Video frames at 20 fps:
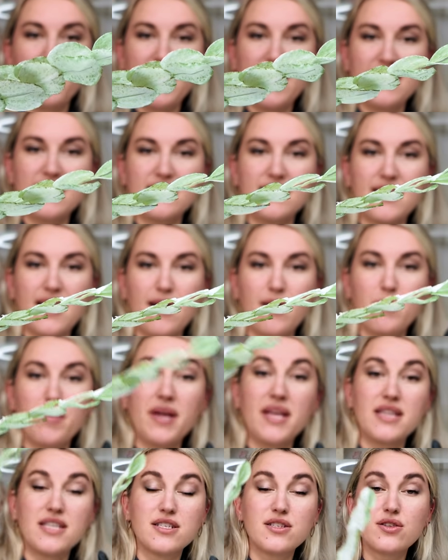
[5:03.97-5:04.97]
place them
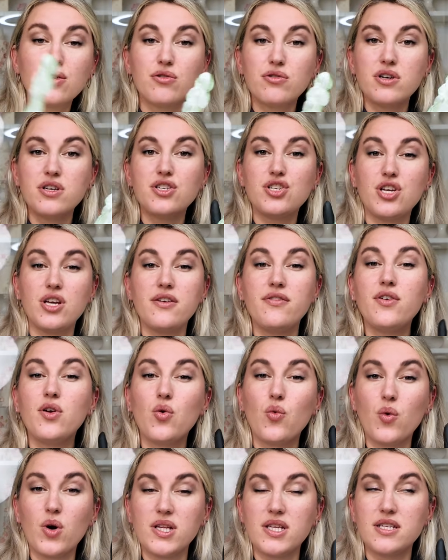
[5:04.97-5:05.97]
in a storage if
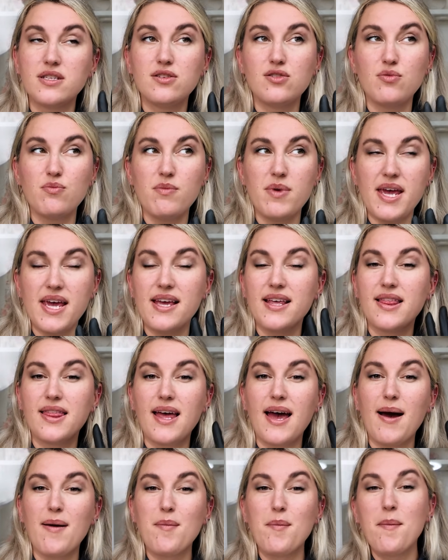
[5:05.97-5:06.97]
you wanted to make
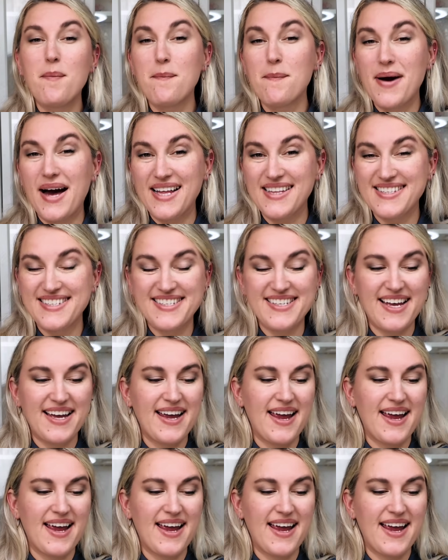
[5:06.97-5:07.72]
them months